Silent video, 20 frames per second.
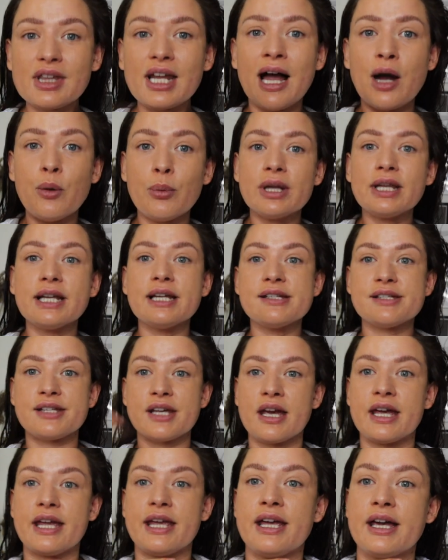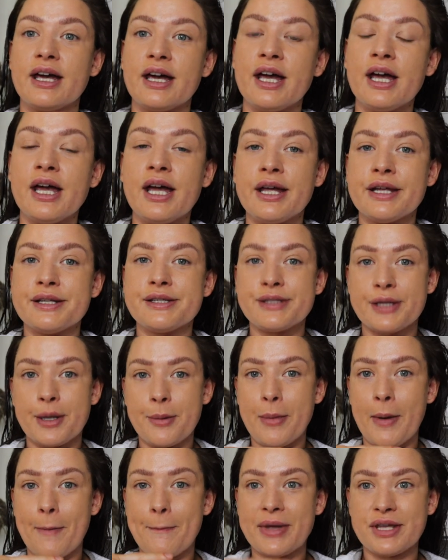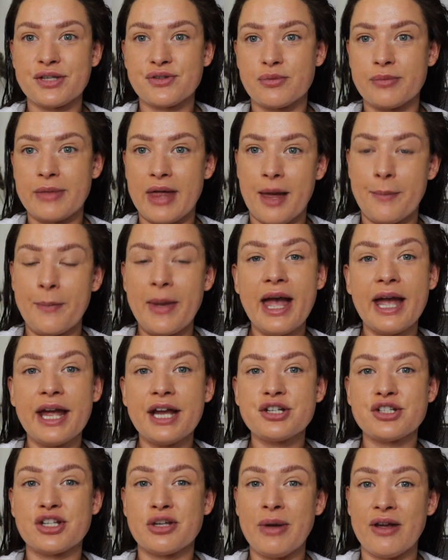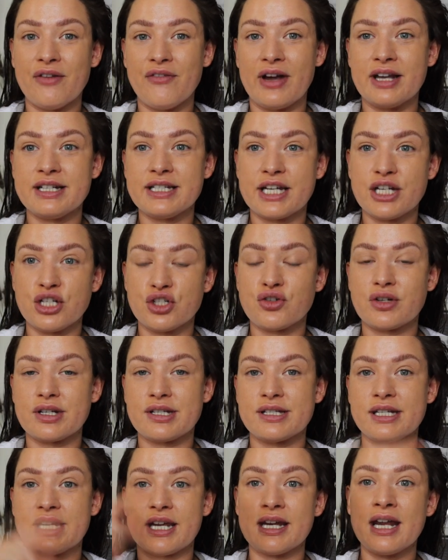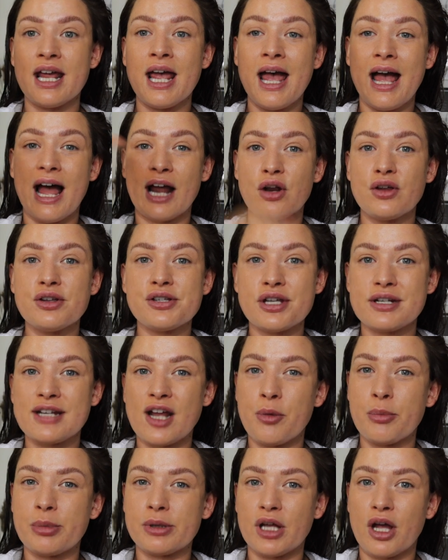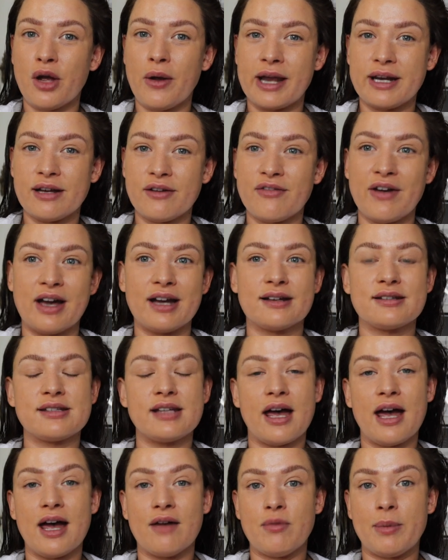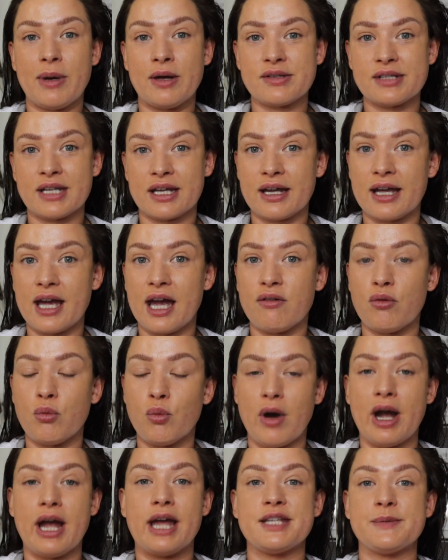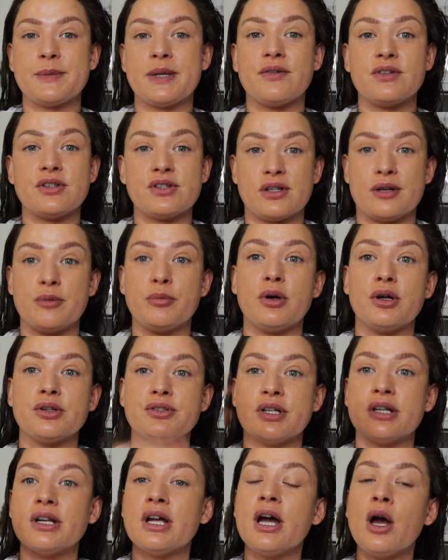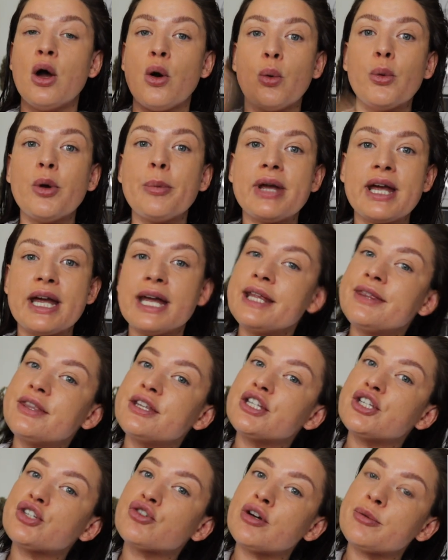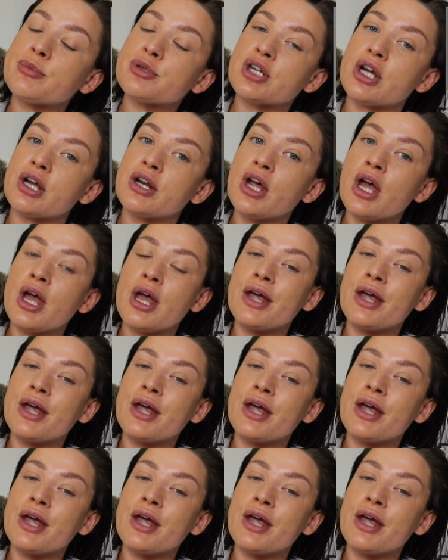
I will insert here some bits from their page that you might find interesting, and also down below any facts that I have about skincare and why SPF is so important will be in the description.